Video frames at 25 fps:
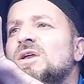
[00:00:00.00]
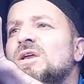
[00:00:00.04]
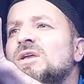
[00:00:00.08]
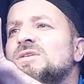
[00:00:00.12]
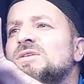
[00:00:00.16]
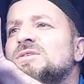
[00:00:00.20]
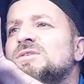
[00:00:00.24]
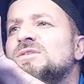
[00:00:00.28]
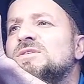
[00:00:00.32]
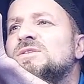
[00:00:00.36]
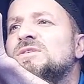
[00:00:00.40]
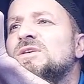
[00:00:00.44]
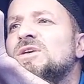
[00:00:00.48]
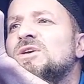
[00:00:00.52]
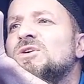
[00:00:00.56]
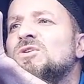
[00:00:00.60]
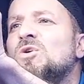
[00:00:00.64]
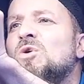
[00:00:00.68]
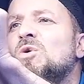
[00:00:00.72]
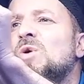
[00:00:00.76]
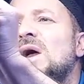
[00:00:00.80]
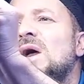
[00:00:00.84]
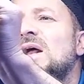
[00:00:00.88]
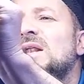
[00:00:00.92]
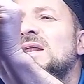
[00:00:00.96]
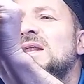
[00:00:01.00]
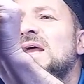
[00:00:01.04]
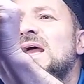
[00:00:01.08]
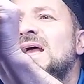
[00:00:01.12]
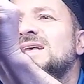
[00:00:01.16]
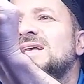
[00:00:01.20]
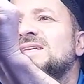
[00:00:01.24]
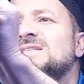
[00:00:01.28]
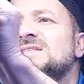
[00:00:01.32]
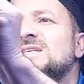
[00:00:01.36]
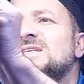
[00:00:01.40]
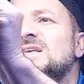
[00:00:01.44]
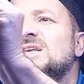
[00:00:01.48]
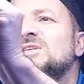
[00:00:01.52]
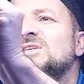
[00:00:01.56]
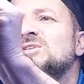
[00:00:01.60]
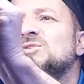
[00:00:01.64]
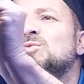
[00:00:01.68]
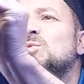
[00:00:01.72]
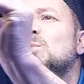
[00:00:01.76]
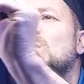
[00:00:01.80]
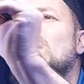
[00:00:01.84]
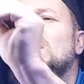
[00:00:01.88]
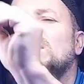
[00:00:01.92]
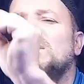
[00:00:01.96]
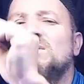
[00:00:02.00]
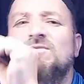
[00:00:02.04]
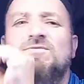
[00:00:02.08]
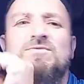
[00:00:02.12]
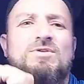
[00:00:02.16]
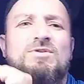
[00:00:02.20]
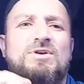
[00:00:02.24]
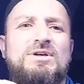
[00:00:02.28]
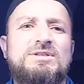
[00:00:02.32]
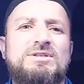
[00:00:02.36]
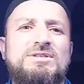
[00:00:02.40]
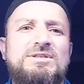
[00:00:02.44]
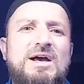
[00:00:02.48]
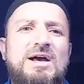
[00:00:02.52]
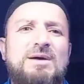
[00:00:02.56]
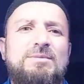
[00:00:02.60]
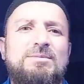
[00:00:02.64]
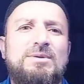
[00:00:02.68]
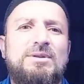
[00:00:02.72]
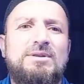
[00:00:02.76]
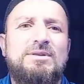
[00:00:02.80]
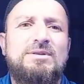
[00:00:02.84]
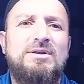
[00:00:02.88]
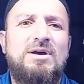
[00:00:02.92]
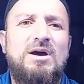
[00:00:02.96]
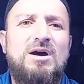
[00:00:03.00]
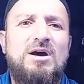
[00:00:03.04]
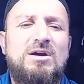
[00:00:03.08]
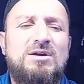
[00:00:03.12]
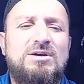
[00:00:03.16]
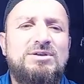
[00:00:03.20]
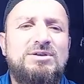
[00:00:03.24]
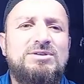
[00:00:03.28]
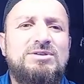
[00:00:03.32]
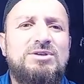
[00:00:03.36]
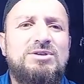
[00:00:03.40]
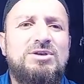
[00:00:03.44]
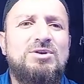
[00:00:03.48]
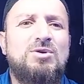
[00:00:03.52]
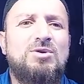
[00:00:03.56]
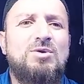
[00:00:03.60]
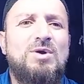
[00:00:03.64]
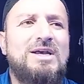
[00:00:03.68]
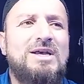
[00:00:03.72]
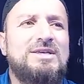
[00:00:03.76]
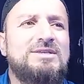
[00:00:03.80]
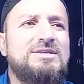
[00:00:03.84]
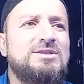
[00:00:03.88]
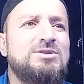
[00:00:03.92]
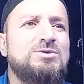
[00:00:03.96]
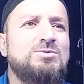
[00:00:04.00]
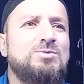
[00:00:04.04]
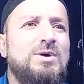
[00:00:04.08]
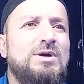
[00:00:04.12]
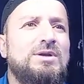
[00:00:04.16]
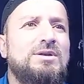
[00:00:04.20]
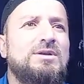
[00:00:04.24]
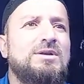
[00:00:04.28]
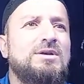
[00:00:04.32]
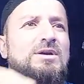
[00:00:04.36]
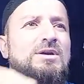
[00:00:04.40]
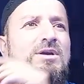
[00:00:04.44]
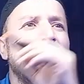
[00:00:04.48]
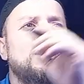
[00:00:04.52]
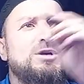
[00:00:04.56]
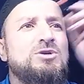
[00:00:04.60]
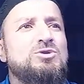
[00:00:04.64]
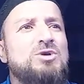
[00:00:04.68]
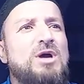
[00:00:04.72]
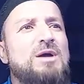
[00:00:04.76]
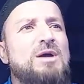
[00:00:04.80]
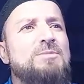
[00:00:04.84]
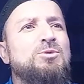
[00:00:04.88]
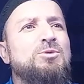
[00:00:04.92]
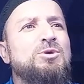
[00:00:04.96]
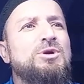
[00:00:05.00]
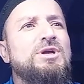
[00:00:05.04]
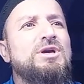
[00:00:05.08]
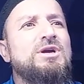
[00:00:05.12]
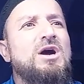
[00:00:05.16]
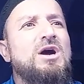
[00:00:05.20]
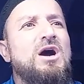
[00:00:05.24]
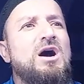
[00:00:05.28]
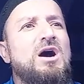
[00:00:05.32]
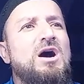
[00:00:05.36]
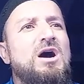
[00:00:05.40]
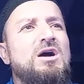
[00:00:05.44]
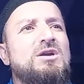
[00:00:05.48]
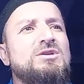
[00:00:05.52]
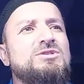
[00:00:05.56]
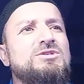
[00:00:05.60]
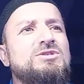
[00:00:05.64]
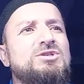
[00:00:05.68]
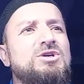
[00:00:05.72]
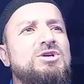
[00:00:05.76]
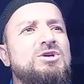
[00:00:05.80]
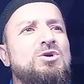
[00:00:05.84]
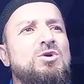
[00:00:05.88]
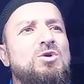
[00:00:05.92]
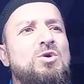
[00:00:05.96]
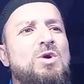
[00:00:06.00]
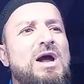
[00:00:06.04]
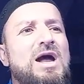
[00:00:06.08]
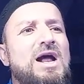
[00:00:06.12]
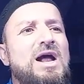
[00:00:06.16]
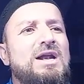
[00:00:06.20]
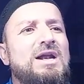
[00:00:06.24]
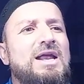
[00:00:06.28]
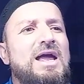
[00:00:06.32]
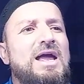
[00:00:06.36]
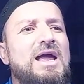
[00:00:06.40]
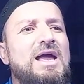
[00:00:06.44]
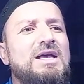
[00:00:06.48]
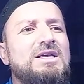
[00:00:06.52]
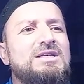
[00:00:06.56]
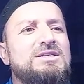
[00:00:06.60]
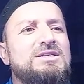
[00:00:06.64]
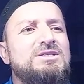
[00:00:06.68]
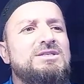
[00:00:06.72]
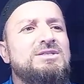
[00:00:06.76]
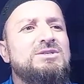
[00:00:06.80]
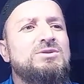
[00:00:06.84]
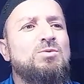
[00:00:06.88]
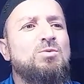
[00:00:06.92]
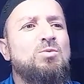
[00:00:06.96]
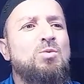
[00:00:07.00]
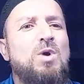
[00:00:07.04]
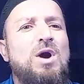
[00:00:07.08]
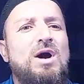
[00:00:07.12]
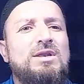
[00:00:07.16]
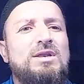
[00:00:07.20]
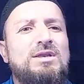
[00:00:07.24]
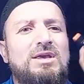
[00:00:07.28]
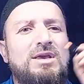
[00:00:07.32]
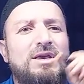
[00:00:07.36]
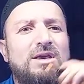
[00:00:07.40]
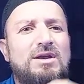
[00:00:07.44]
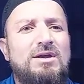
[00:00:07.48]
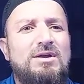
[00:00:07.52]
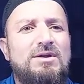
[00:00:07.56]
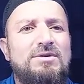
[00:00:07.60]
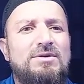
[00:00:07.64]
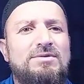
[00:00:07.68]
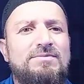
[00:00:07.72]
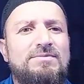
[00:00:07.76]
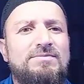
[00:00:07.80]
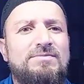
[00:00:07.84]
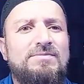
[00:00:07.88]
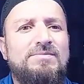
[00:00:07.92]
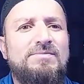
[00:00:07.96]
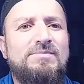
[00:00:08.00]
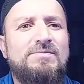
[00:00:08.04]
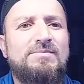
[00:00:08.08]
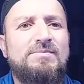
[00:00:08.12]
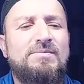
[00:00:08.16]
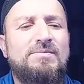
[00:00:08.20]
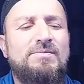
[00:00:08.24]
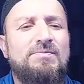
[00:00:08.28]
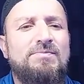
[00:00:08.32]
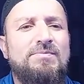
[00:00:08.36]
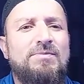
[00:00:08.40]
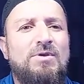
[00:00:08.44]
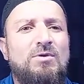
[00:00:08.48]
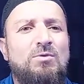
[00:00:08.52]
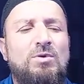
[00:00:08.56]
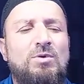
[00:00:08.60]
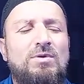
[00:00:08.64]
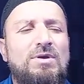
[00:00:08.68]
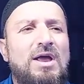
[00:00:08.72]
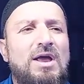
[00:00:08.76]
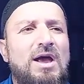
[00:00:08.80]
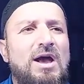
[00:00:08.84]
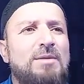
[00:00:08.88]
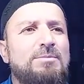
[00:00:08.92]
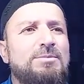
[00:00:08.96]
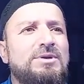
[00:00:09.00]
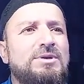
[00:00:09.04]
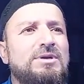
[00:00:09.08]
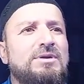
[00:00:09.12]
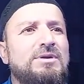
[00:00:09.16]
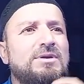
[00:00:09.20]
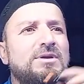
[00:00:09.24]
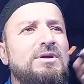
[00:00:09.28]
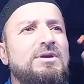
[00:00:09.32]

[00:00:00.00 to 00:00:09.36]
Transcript: is 0 and S is 1, for example, R is 0, S is 1. So I'm putting R 0 and S 1 here. What will happen?